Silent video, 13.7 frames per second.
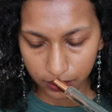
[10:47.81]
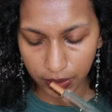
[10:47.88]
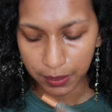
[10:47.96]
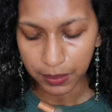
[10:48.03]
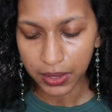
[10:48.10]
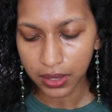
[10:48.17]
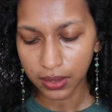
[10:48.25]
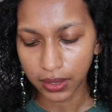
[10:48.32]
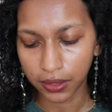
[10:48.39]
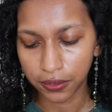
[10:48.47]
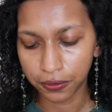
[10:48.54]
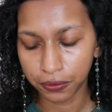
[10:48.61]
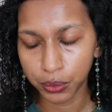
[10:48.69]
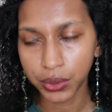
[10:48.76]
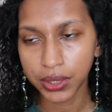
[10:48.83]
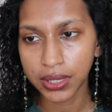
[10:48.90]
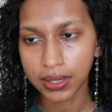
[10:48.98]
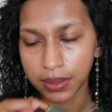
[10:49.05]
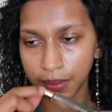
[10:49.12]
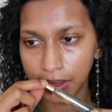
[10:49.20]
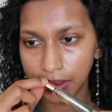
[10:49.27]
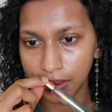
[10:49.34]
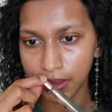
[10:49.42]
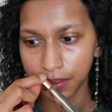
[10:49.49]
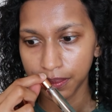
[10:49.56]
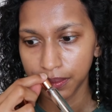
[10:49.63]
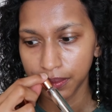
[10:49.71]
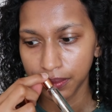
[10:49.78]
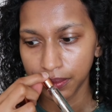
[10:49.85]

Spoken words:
I'm getting like fruity smells